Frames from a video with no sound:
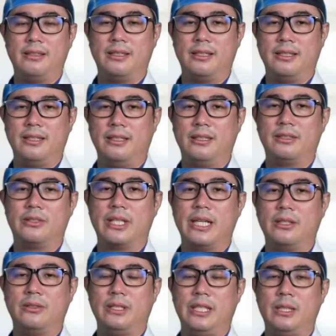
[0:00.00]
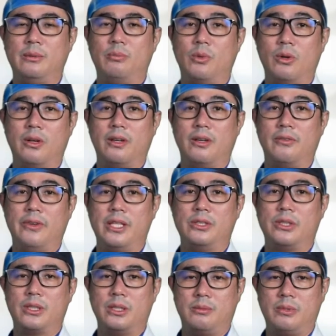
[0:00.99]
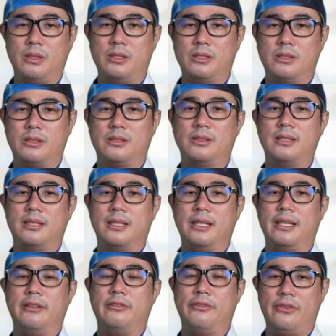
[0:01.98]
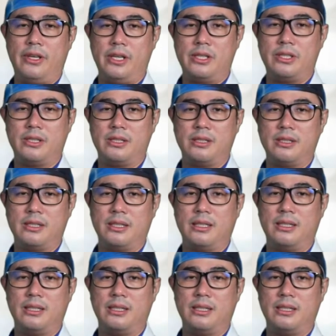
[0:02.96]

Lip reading: I try to eat more vegetables and fish,